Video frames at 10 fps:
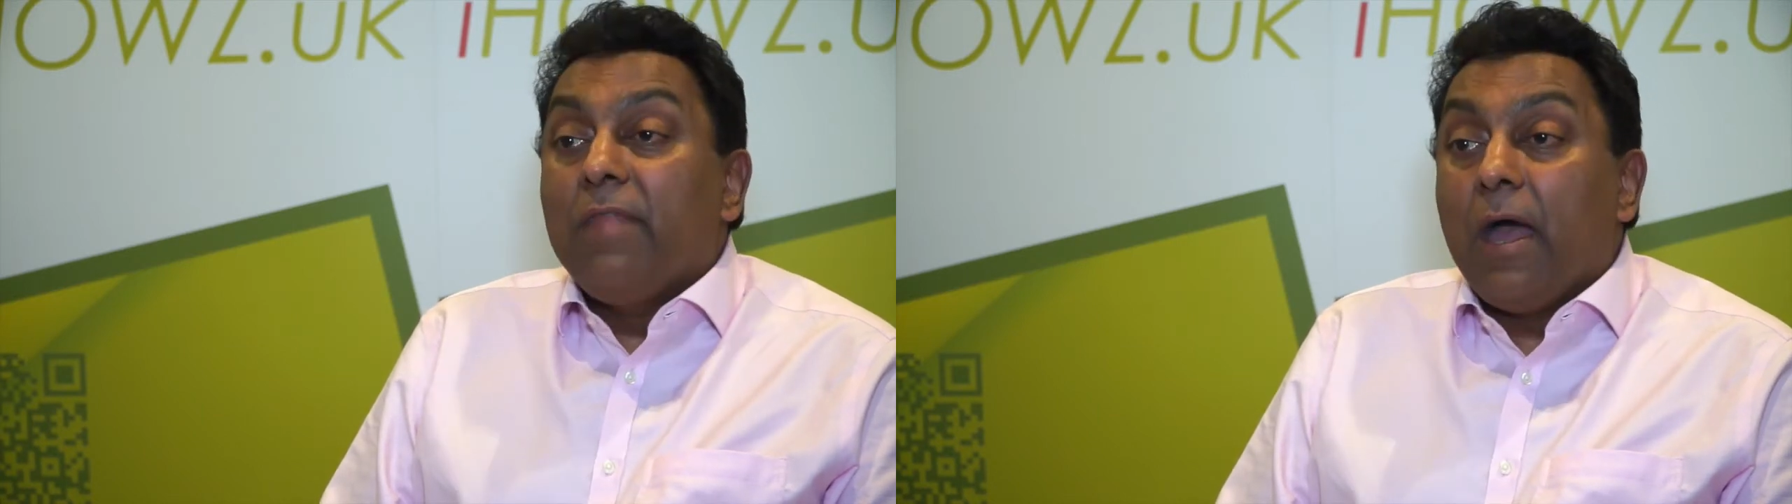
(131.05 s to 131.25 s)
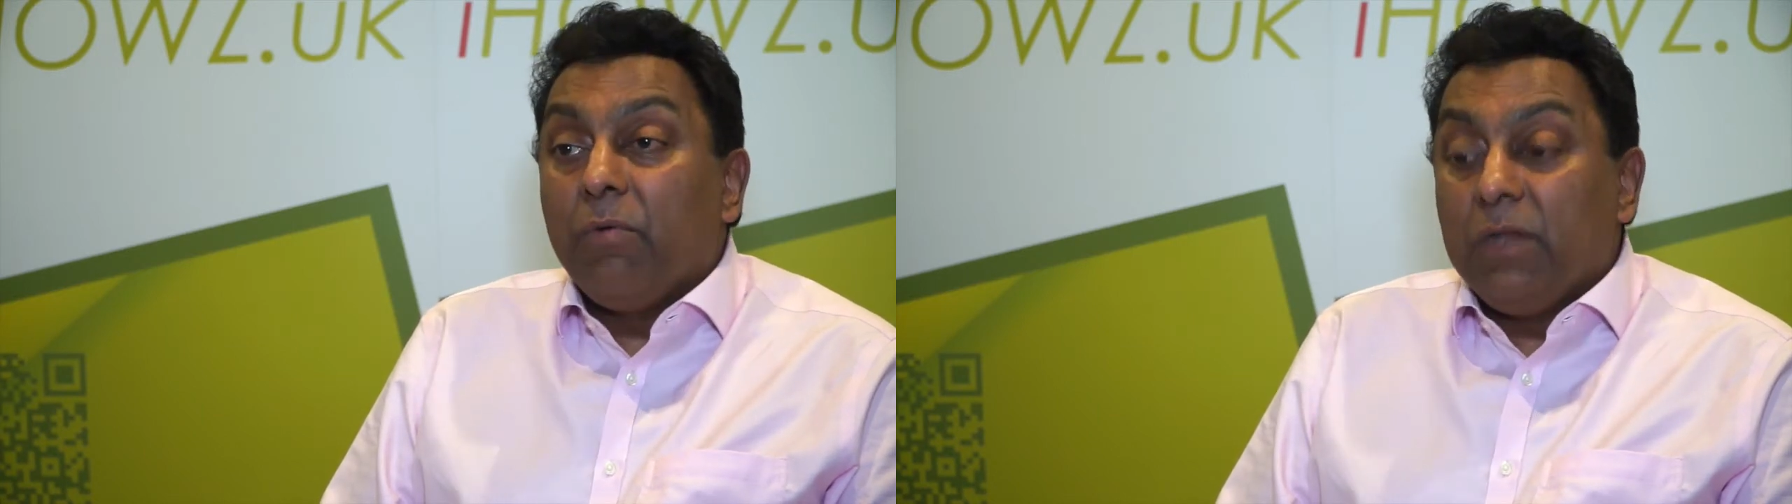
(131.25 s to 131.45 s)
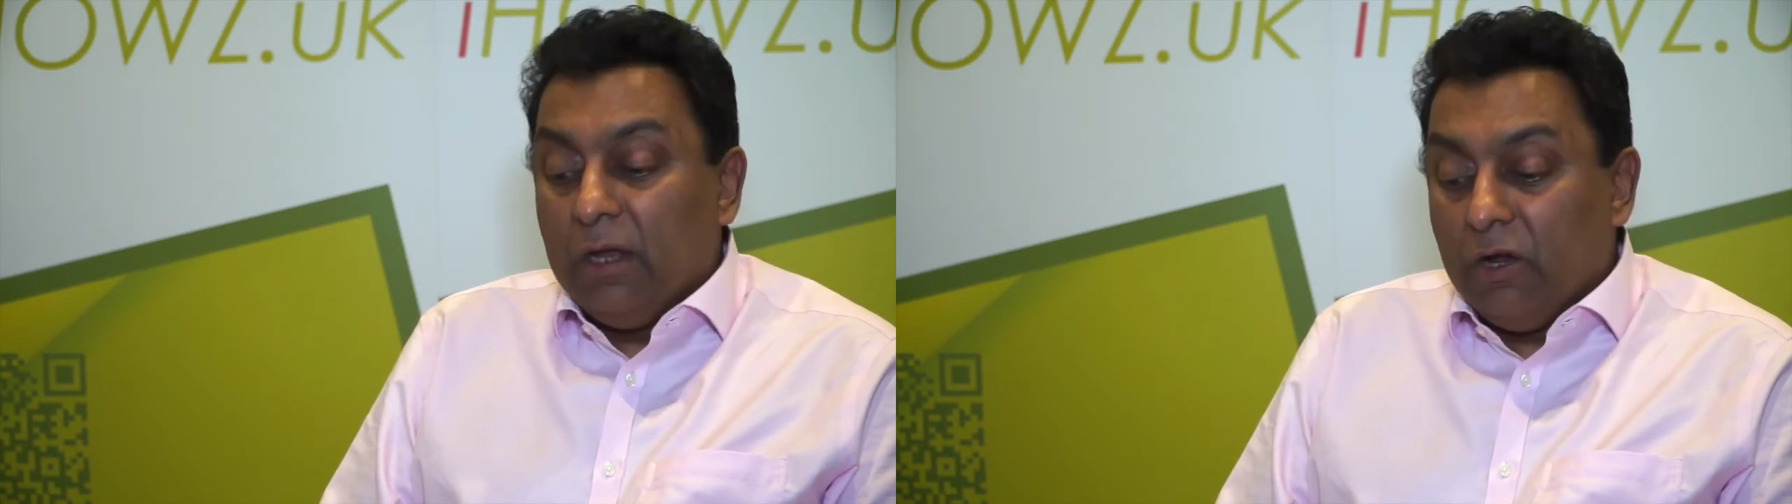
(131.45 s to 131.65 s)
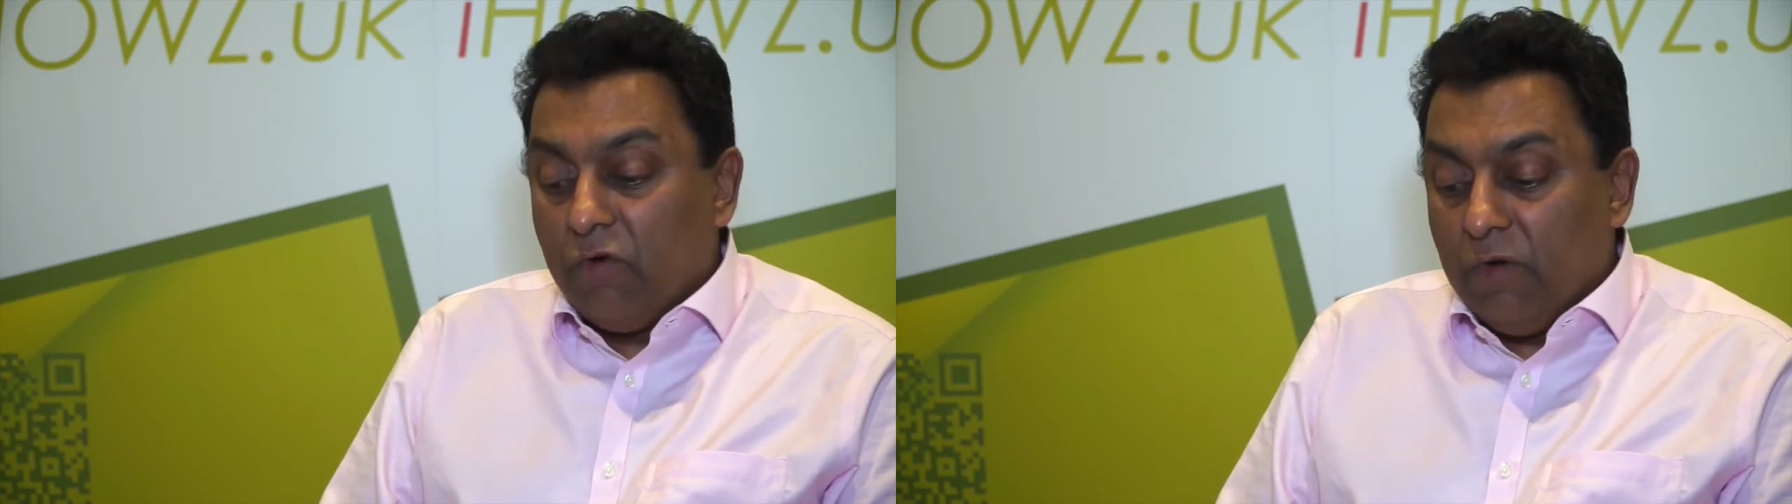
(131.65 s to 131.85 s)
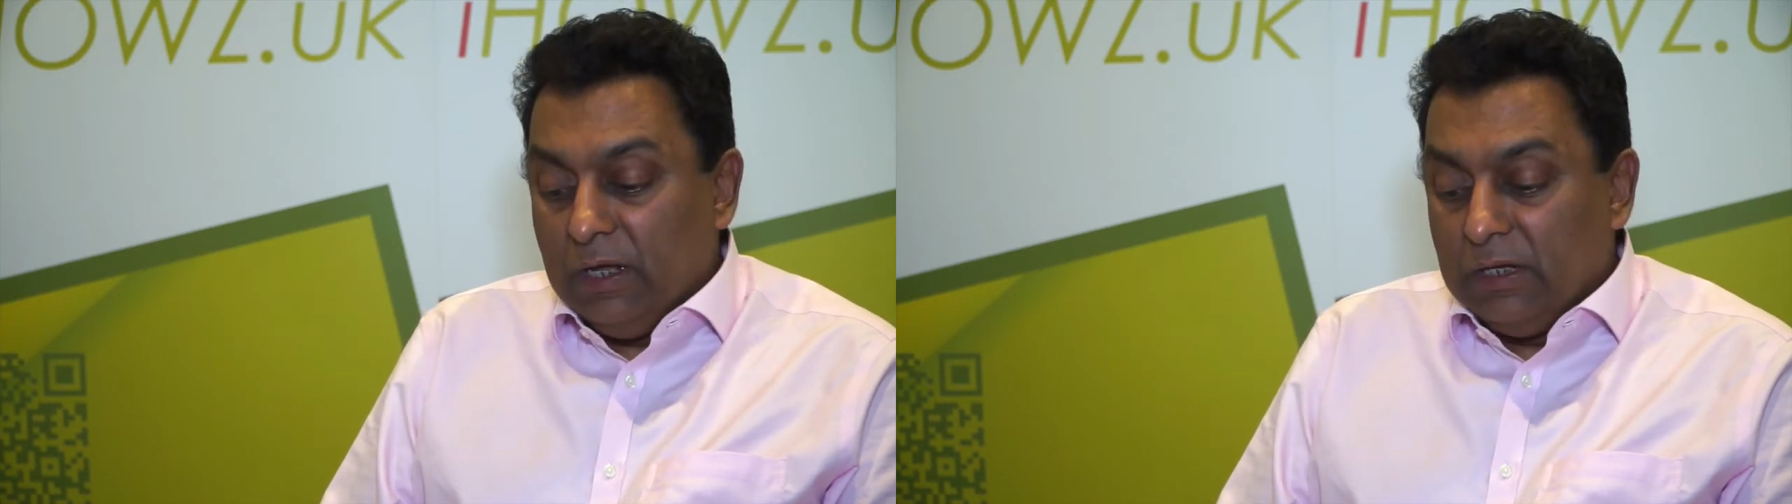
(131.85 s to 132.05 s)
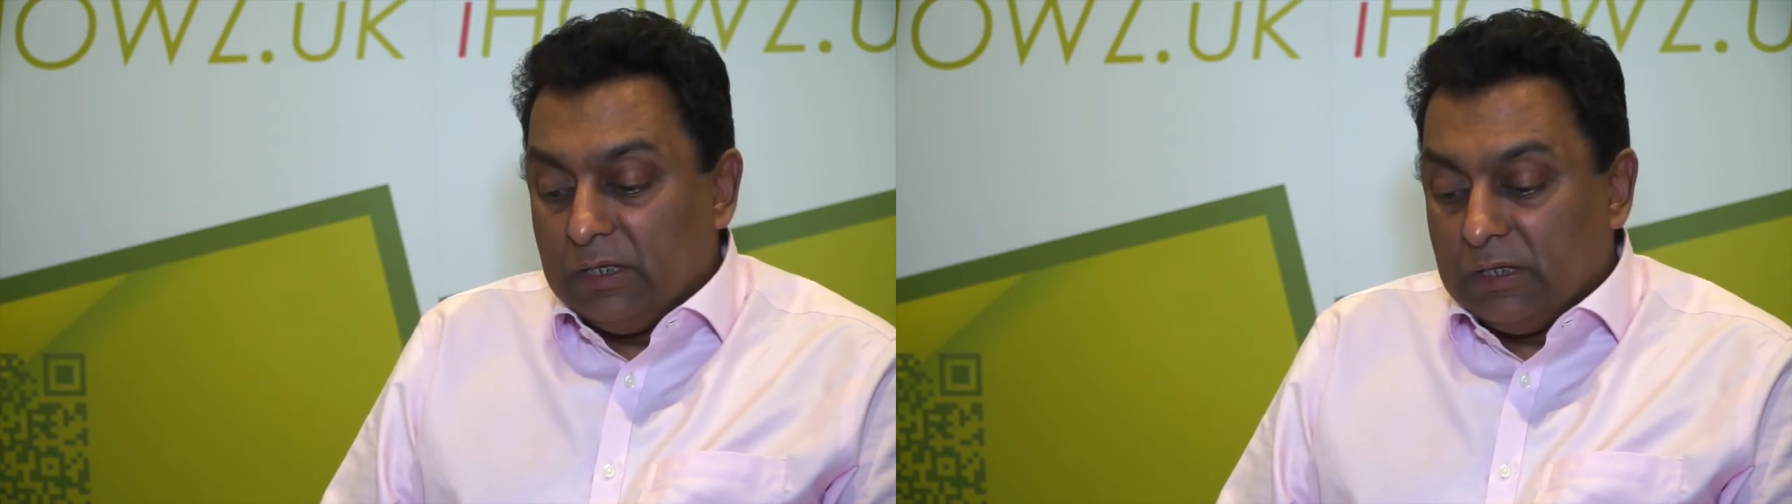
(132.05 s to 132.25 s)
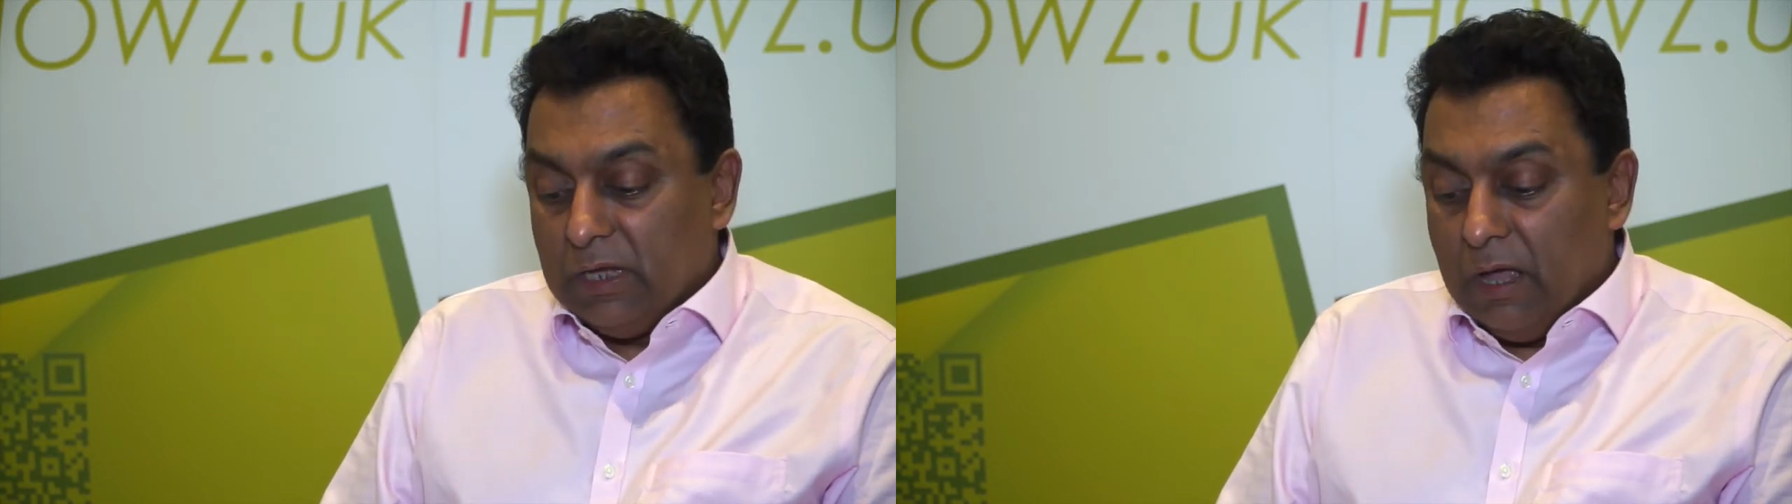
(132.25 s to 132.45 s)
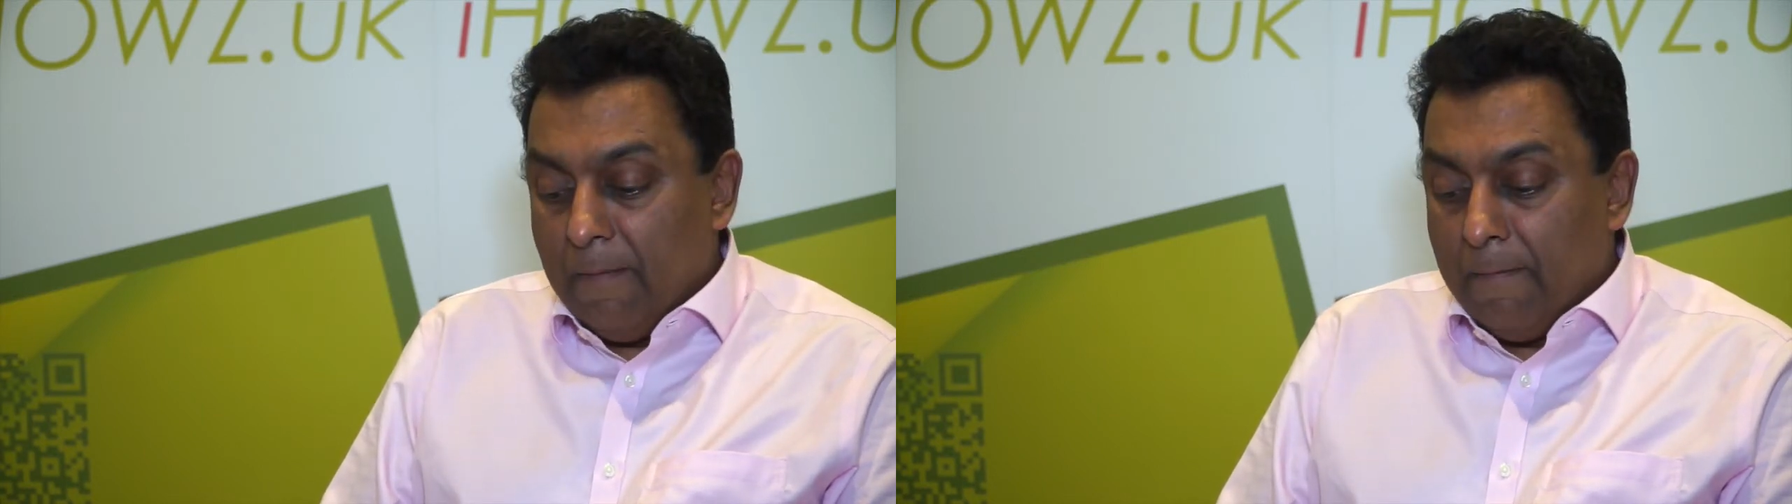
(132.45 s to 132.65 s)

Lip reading: that would increase